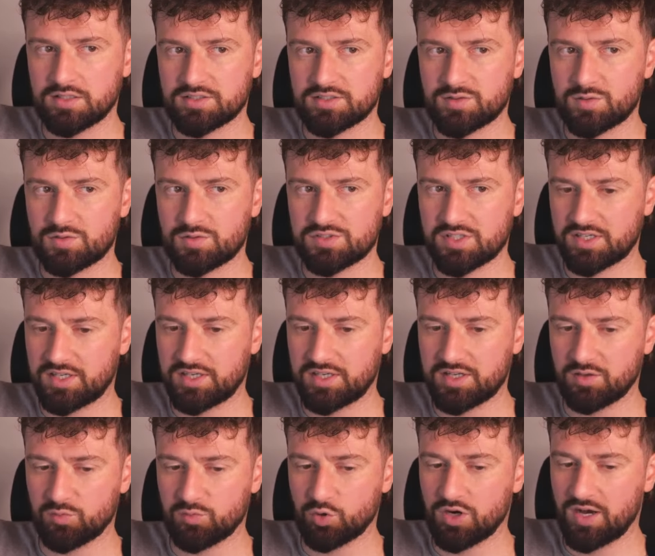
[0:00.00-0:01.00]
Let's go to Sahih
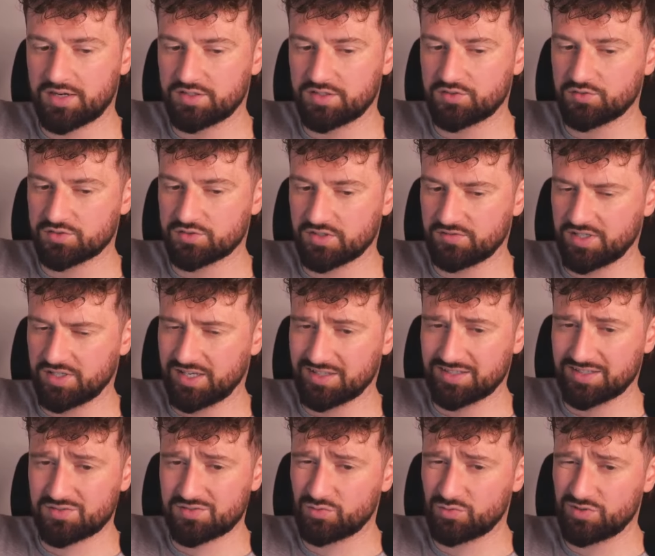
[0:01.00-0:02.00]
al-Bukhari
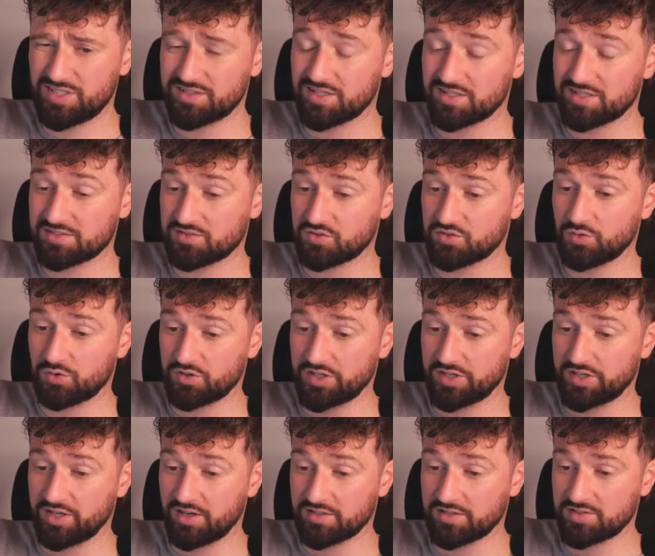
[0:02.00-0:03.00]
278. Let's read this
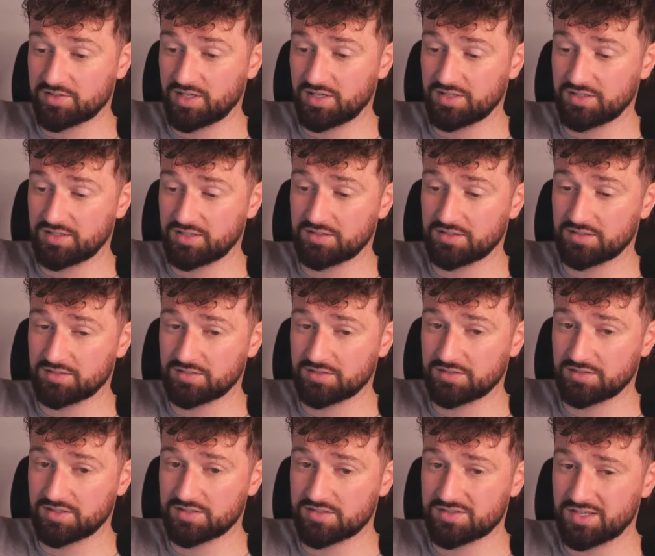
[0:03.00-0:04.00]
story, guys.
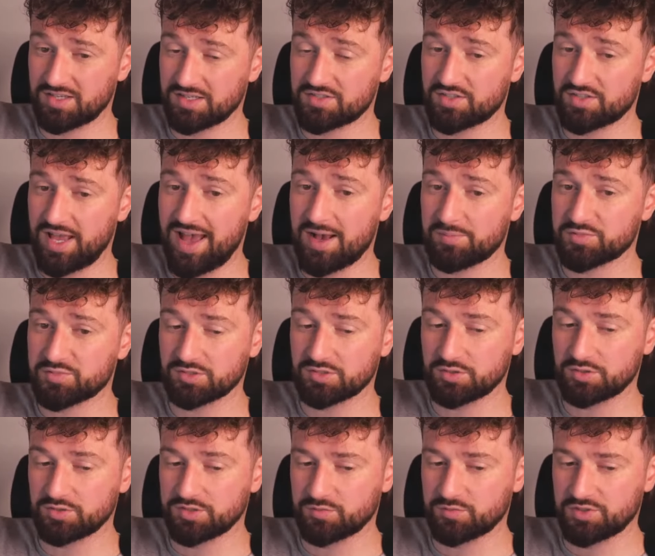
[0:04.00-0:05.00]
It's
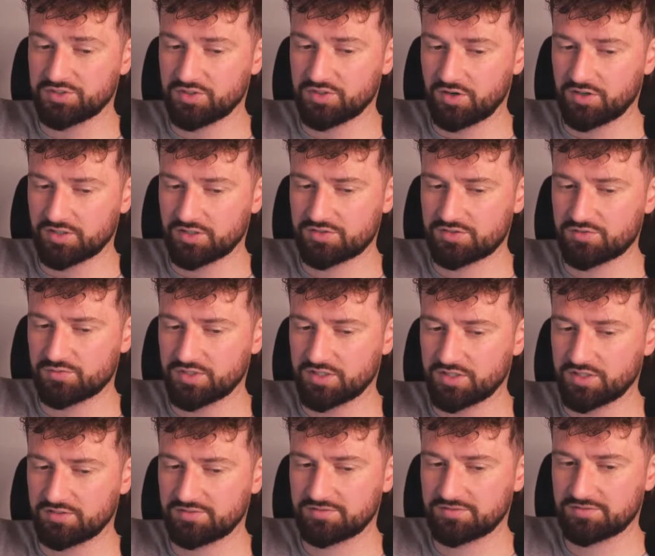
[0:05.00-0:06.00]
absolutely retarded. Let's read it.